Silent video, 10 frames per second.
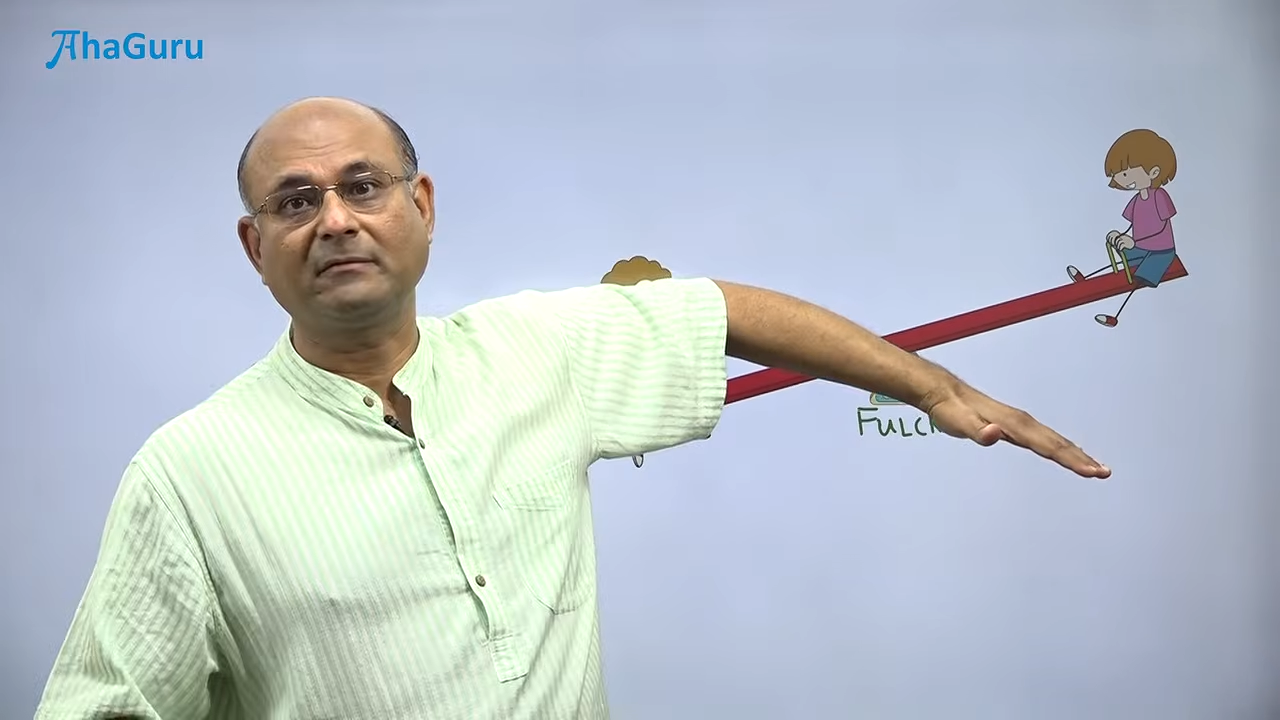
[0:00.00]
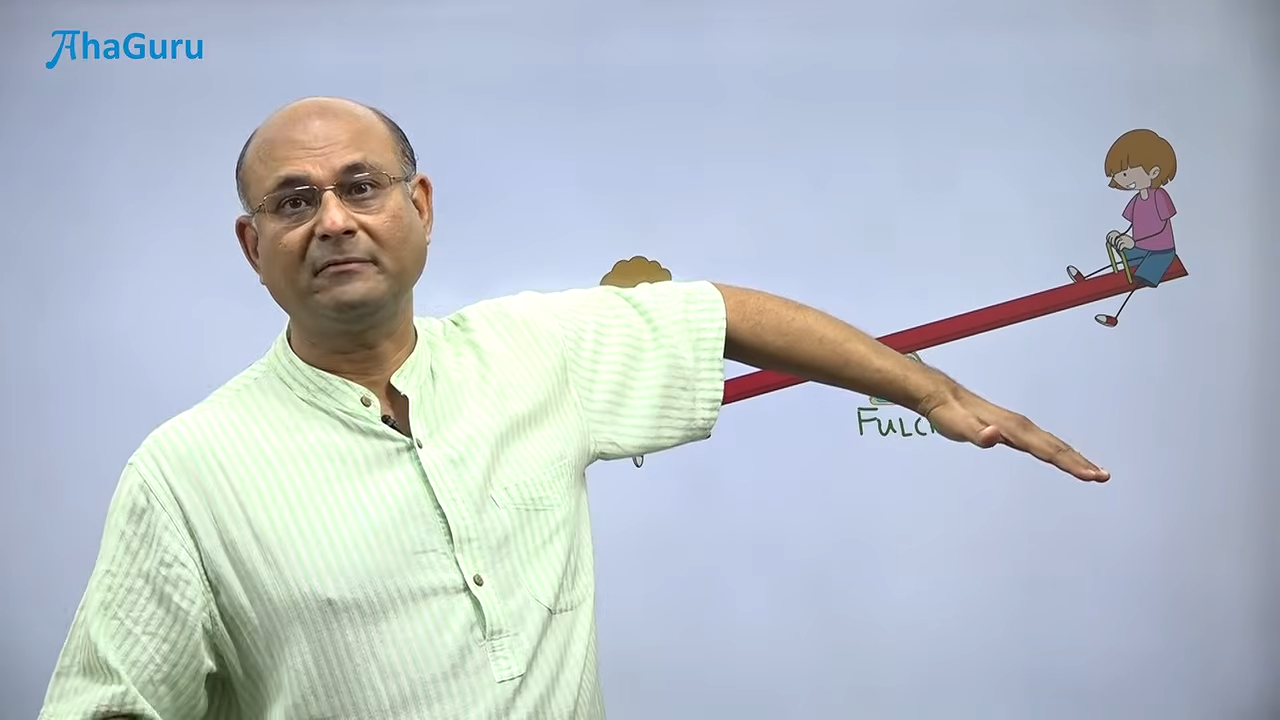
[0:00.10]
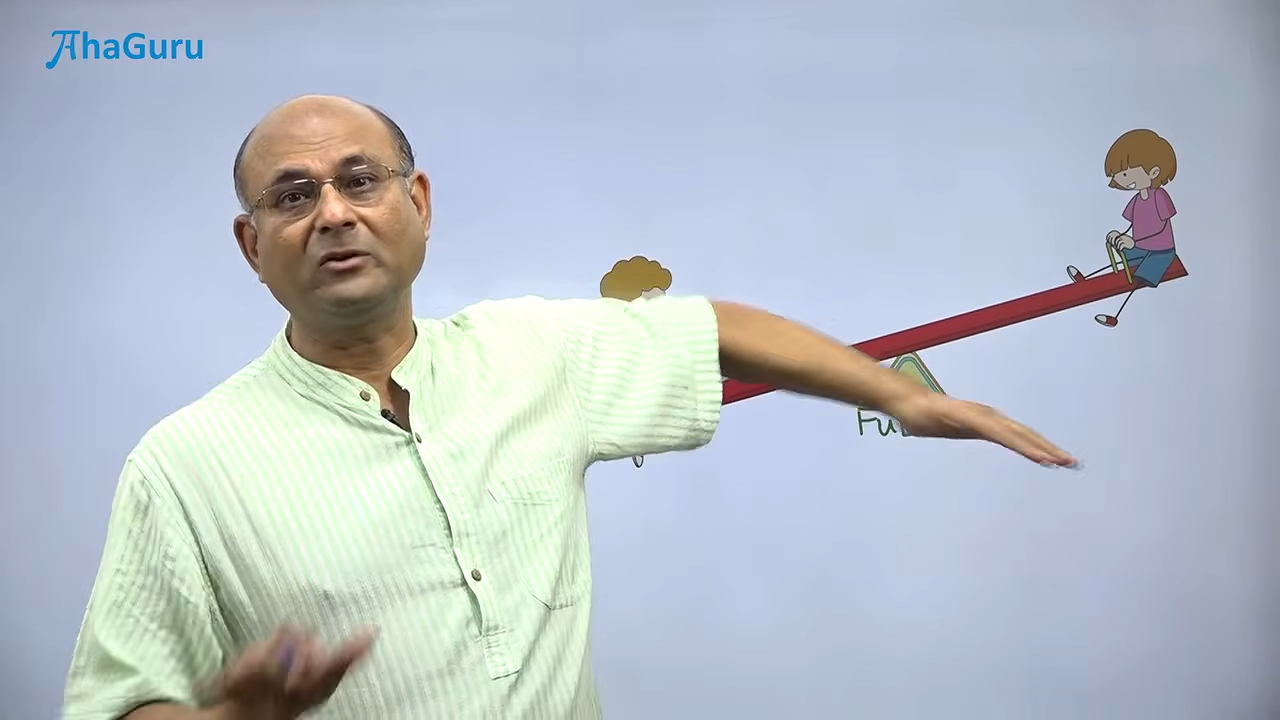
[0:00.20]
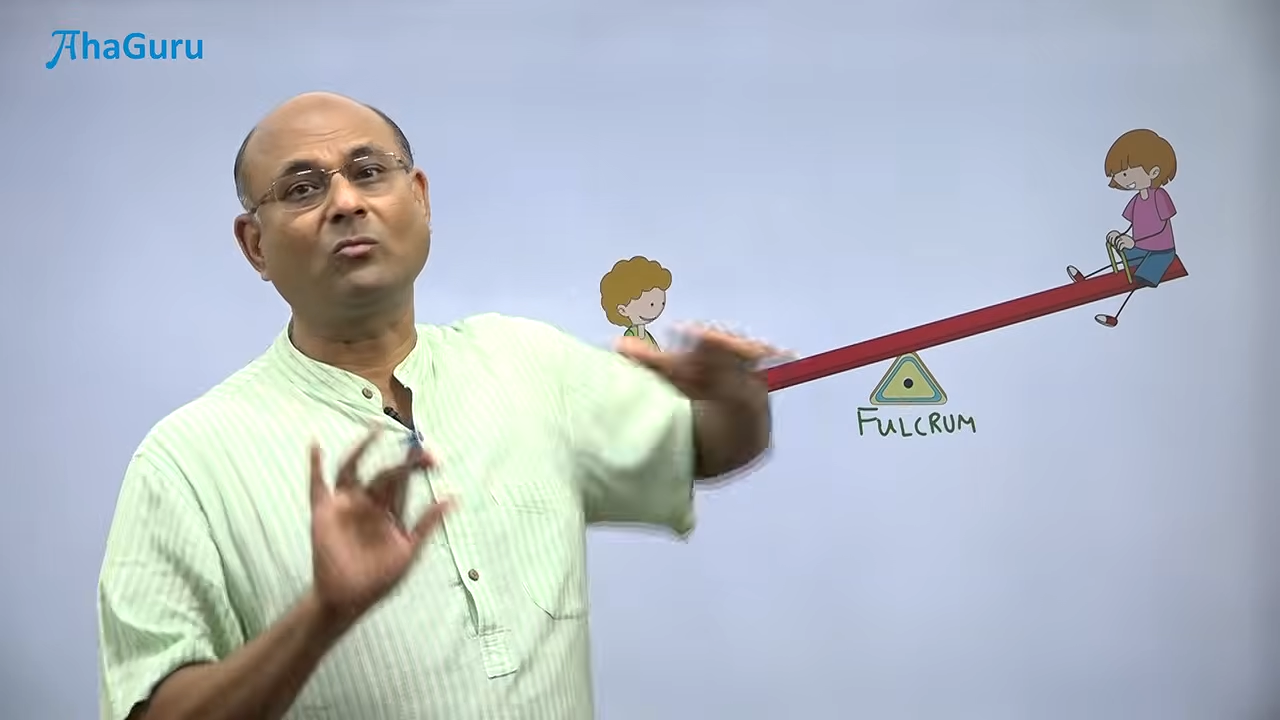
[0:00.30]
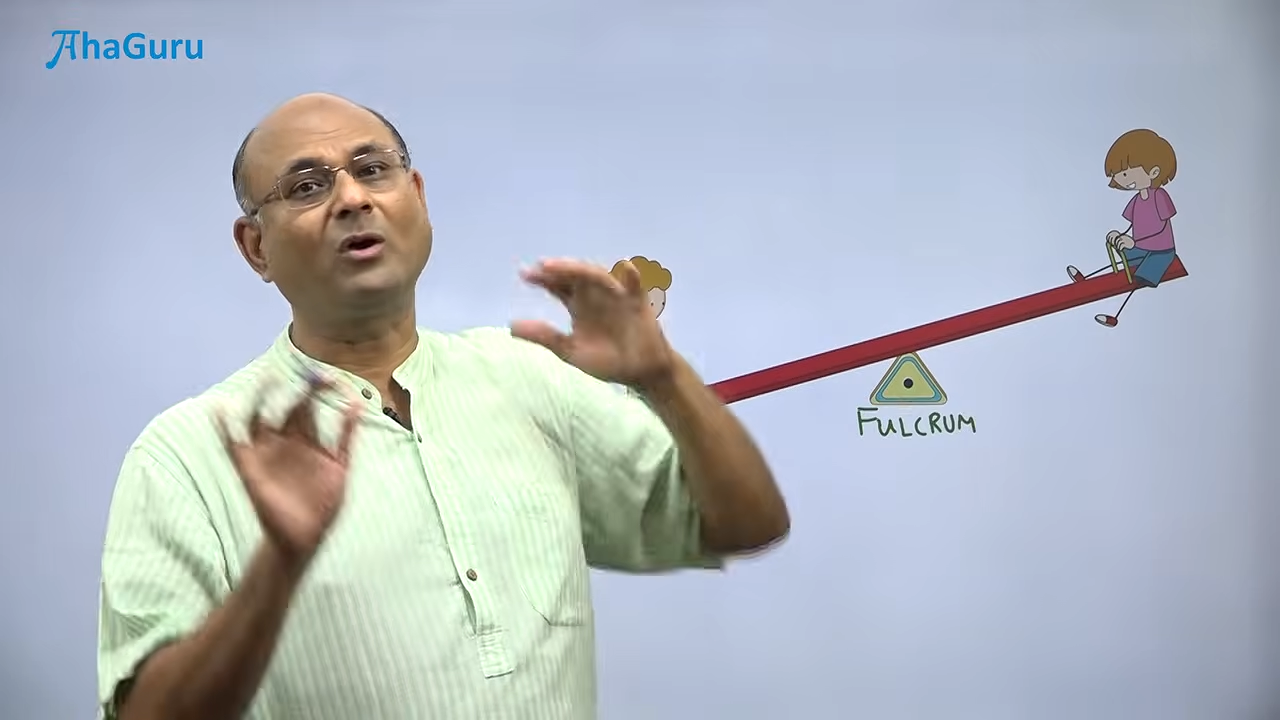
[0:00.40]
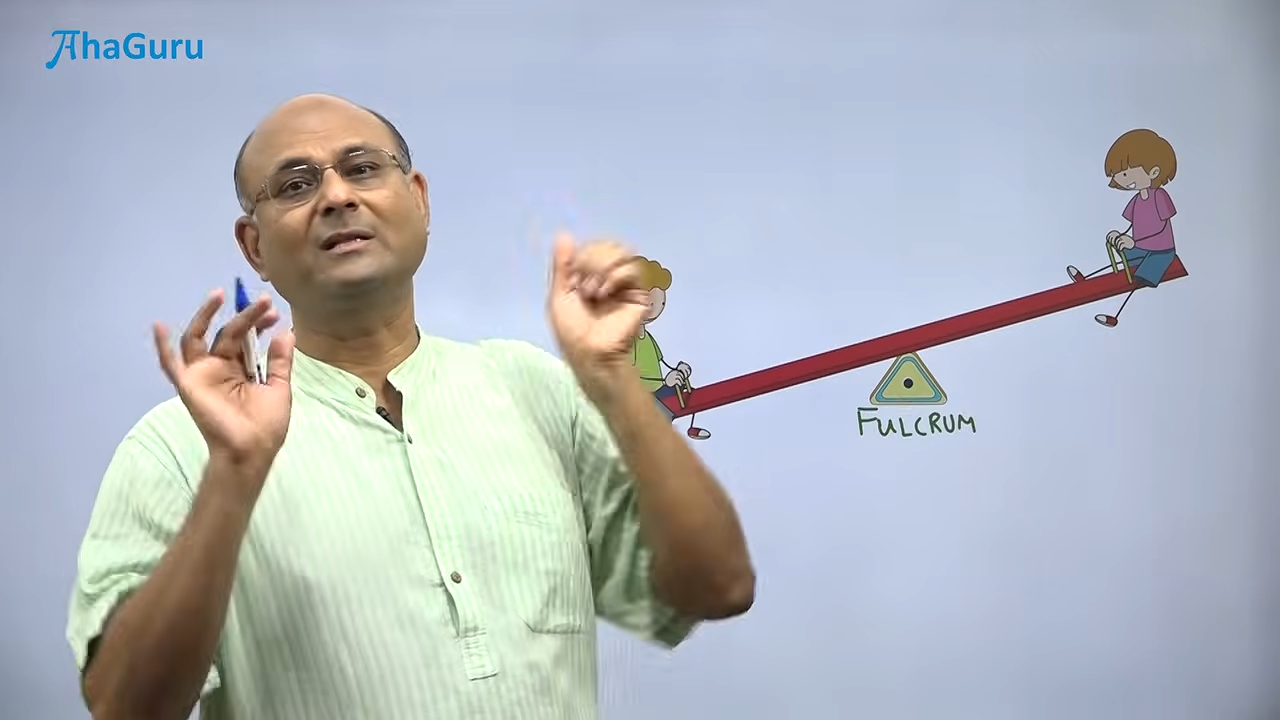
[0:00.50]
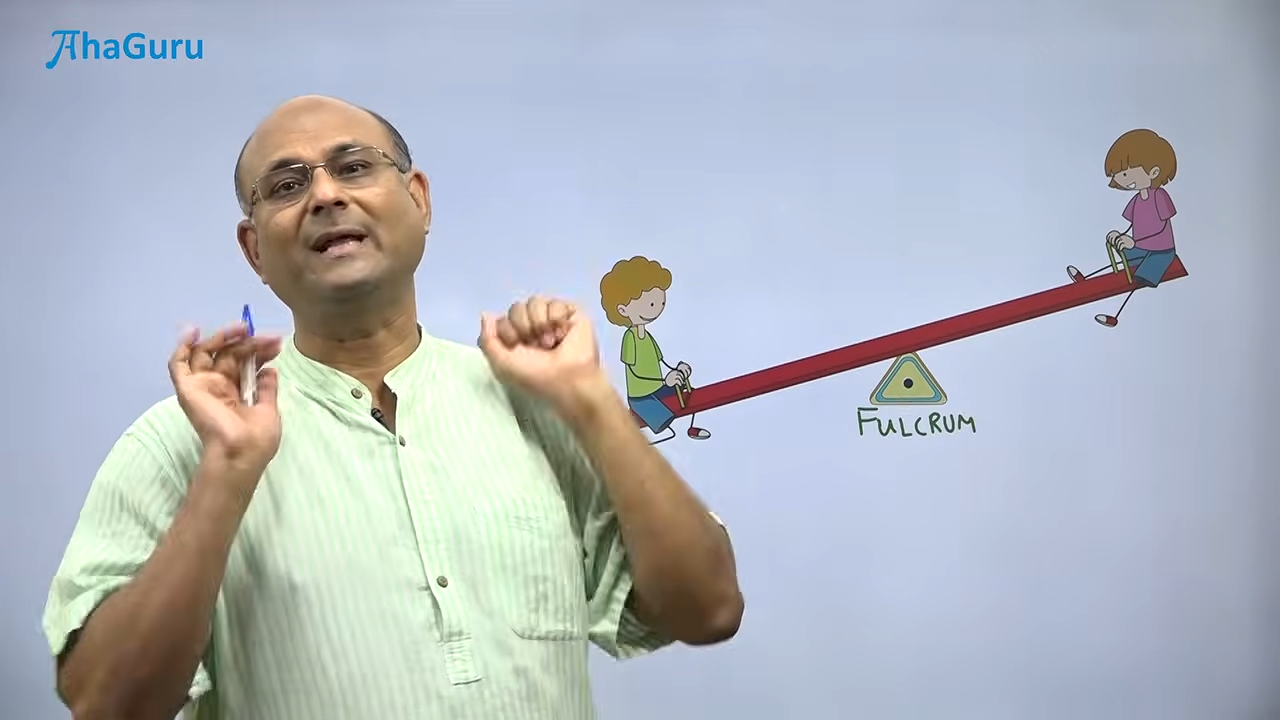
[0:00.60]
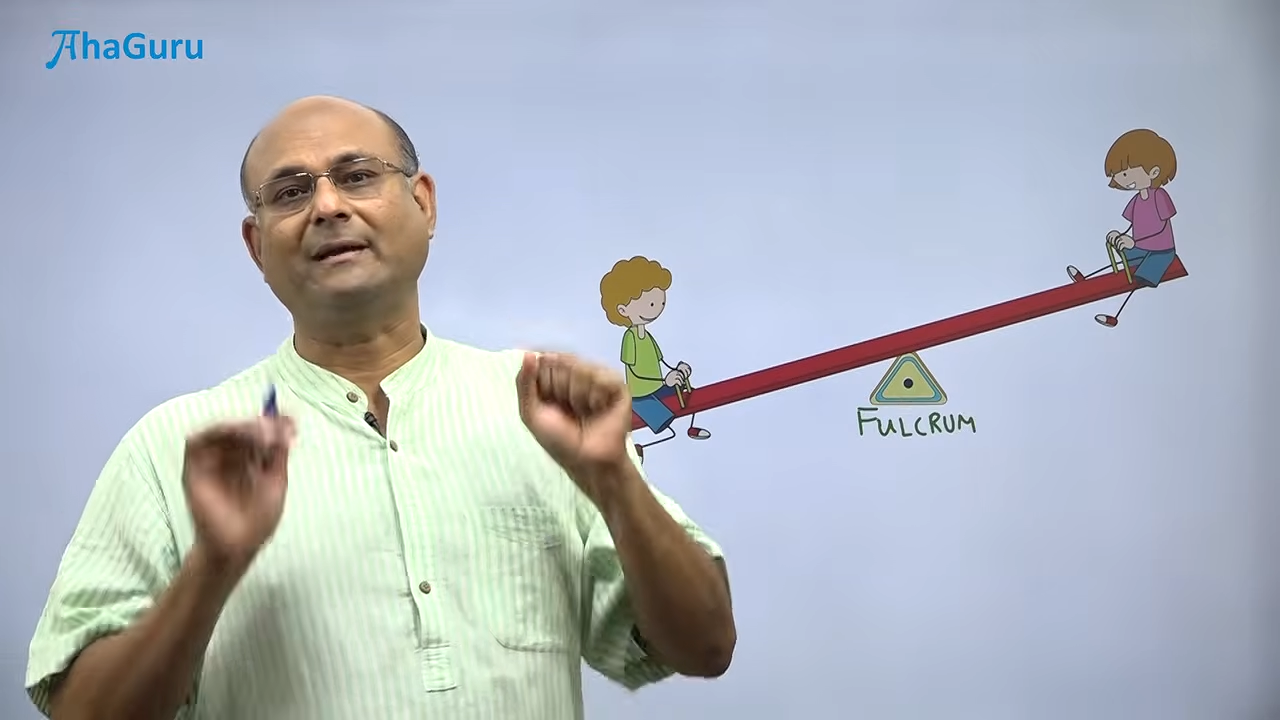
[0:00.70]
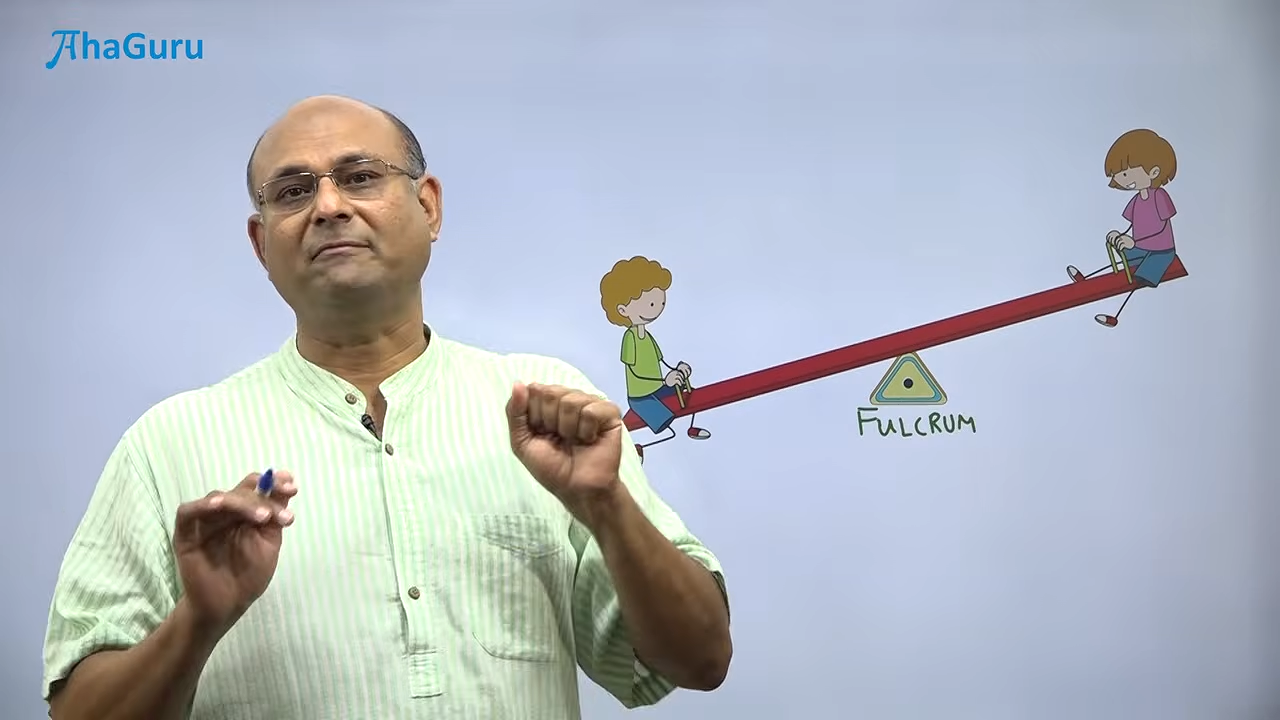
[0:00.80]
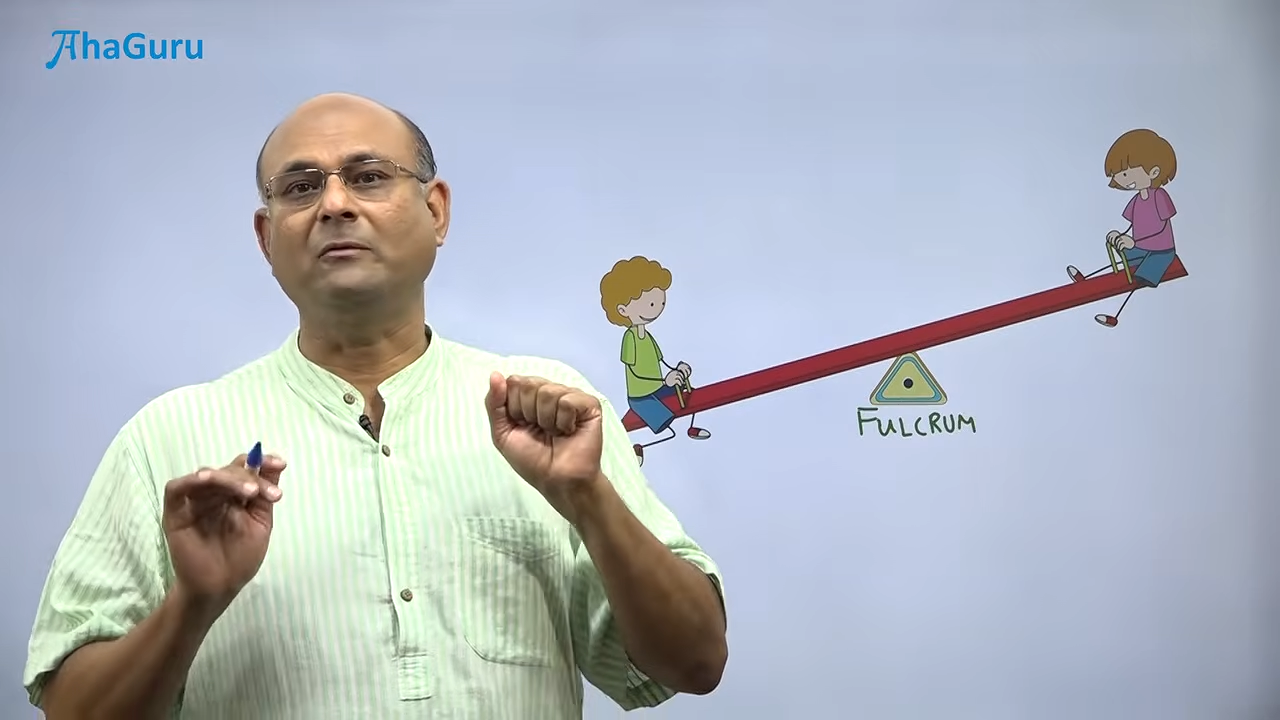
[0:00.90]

We don't want that.